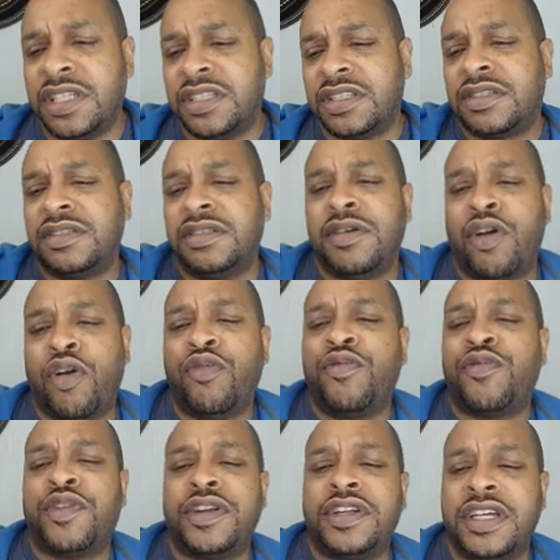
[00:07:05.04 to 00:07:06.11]
it's
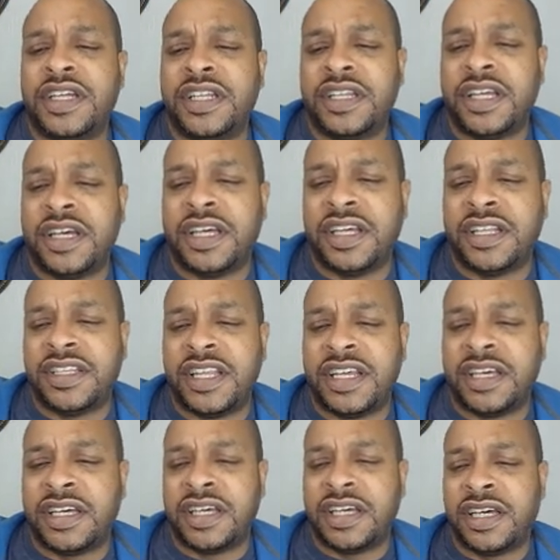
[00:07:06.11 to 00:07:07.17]
over a, a,
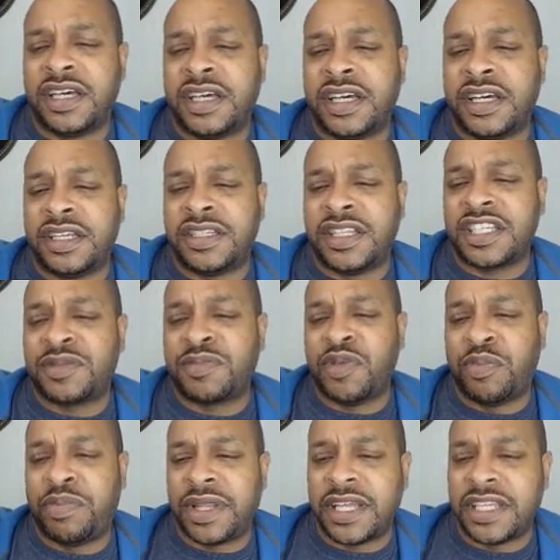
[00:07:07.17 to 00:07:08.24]
a, a
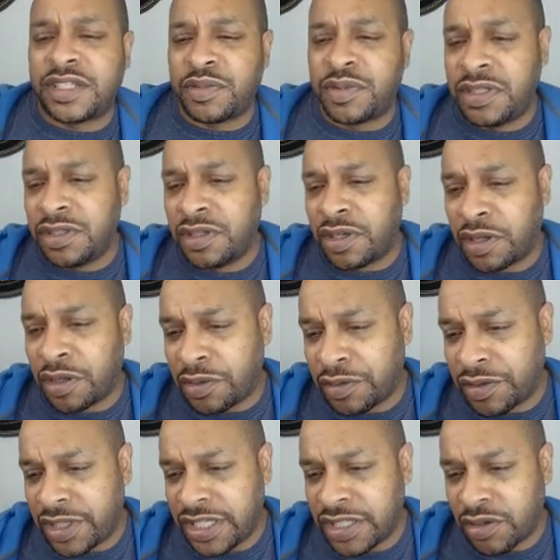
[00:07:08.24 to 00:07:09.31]
decimal place, when, you know,
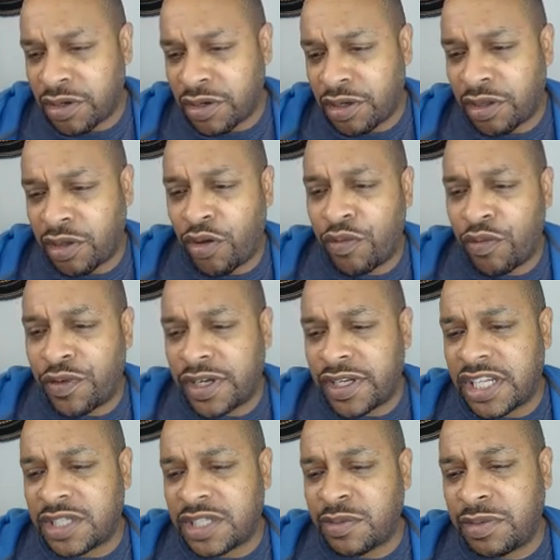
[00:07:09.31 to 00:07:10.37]
these are all over a
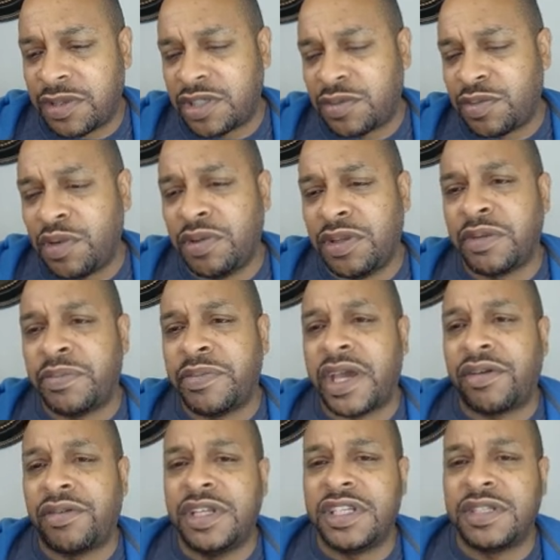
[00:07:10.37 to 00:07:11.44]
decimal place, we'll look
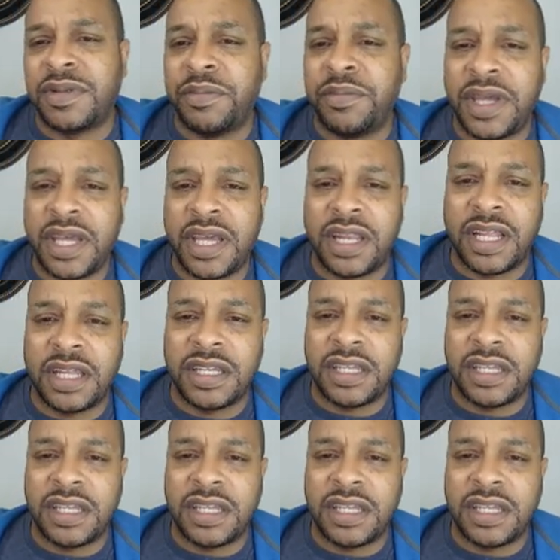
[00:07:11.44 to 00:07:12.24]
back on these like, man,